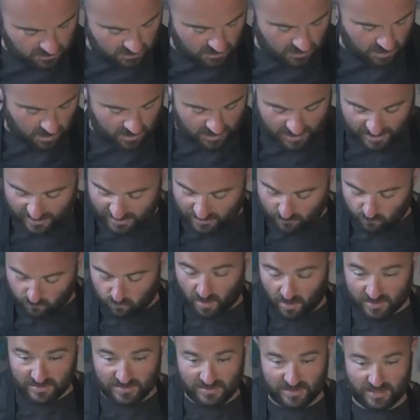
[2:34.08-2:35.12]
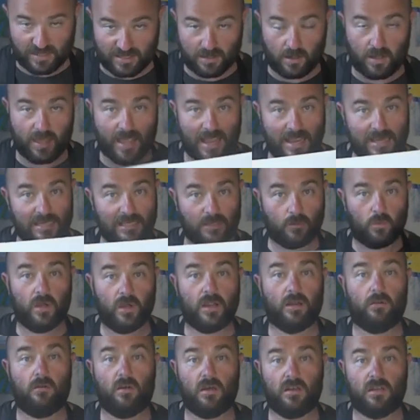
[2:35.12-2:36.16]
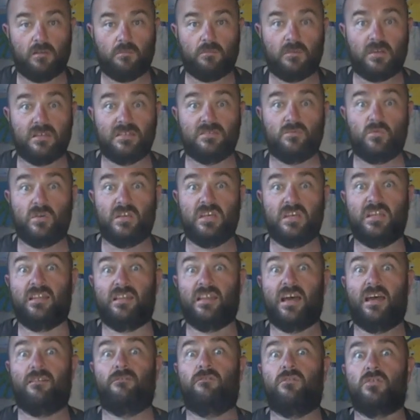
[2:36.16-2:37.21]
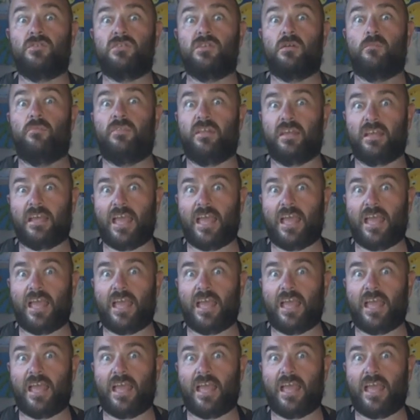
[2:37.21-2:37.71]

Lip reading: got any writing anywhere on it, because we need that for something